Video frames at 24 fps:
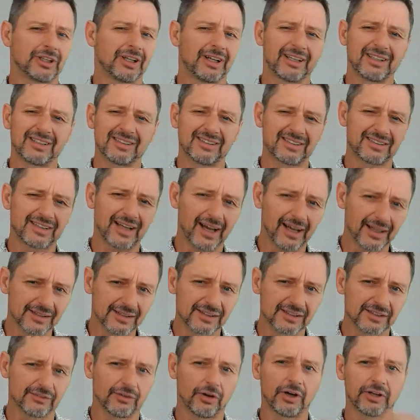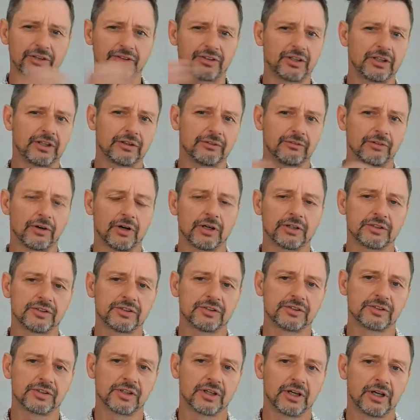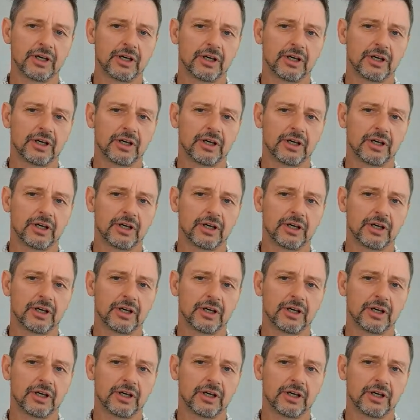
like there's tons of IT devices.